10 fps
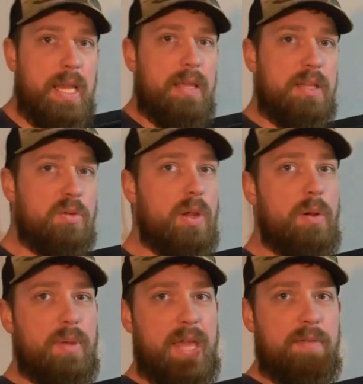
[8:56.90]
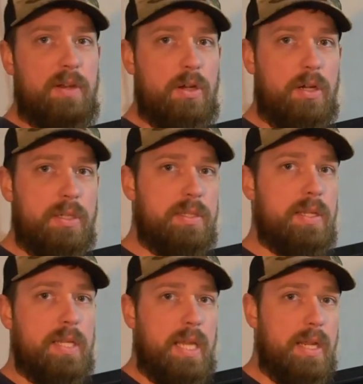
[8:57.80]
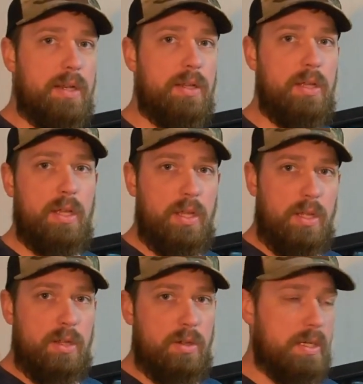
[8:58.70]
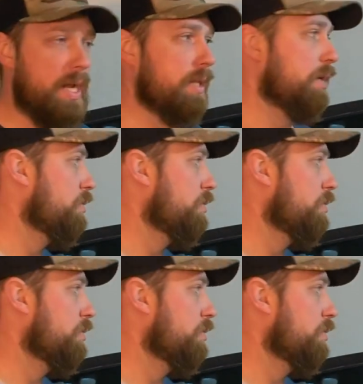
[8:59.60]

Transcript: That's why I went with heavier hooks and good nylon